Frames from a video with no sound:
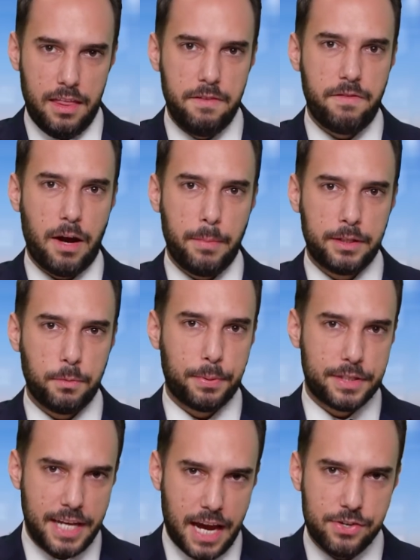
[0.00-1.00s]
The Environmental
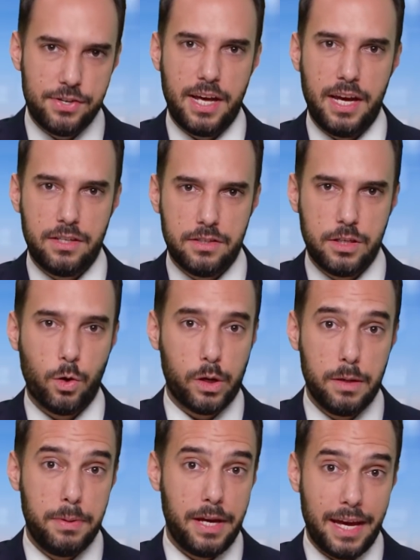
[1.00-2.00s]
Protection Agency, or
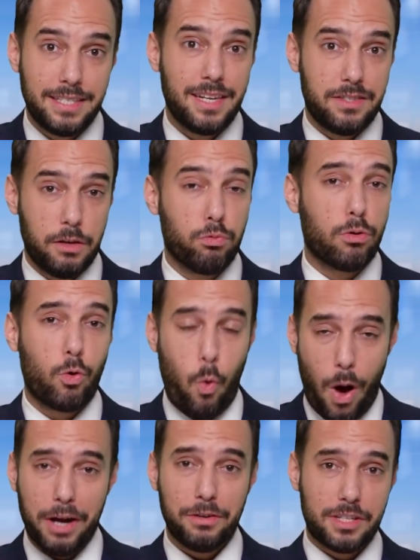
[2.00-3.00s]
E P A, says it
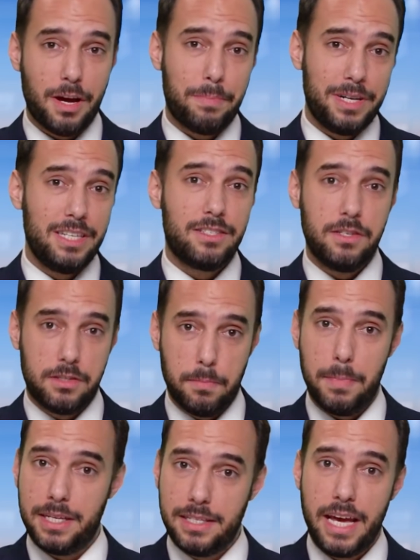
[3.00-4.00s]
requires companies to
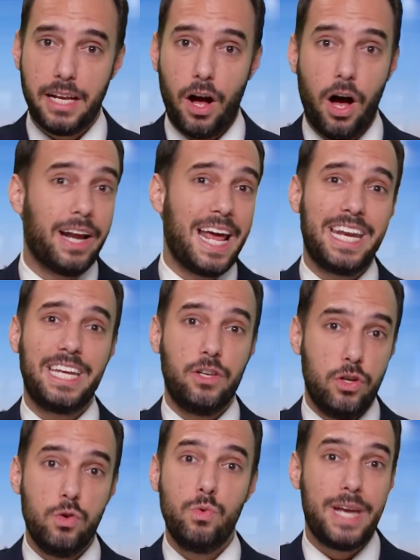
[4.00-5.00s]
submit data on any
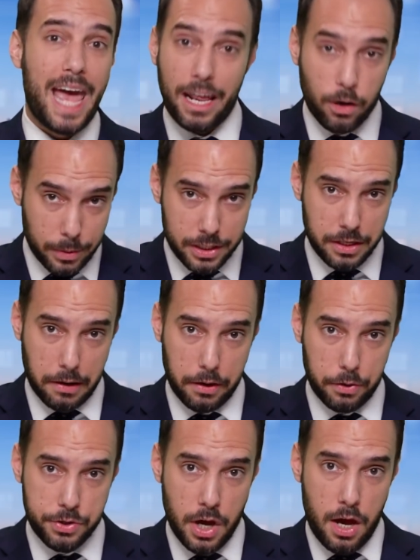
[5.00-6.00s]
new
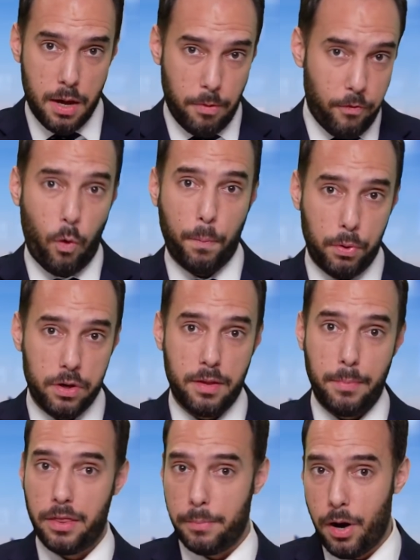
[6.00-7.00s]
nanomaterials before putting
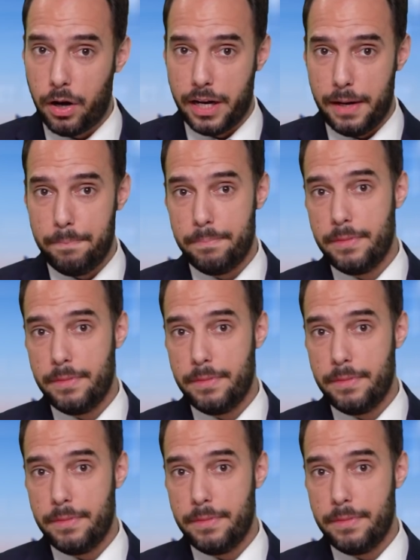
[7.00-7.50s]
them on the market.